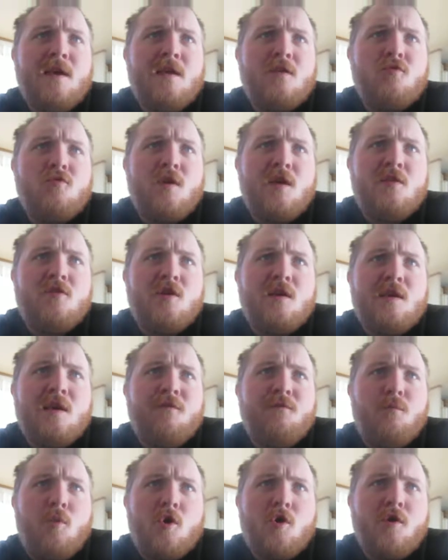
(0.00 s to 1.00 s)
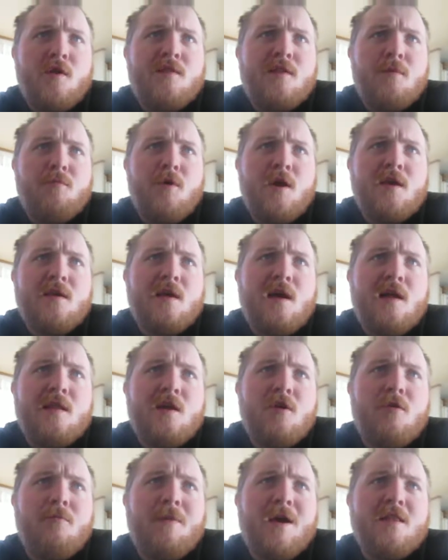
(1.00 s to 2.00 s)
and agreed to give motorists a break
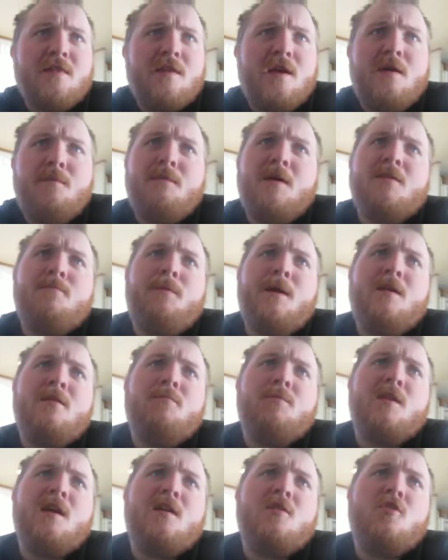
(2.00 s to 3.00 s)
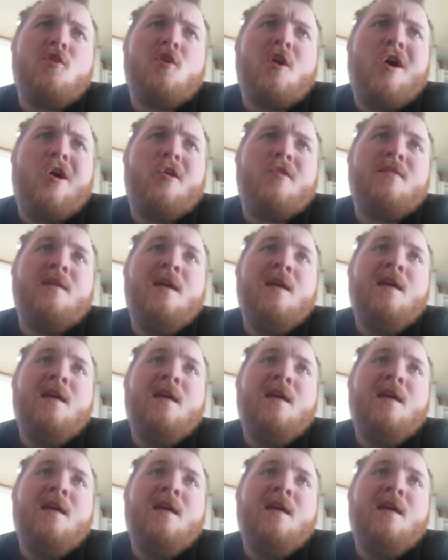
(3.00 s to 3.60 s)
on their amount they must pay to protect their cars.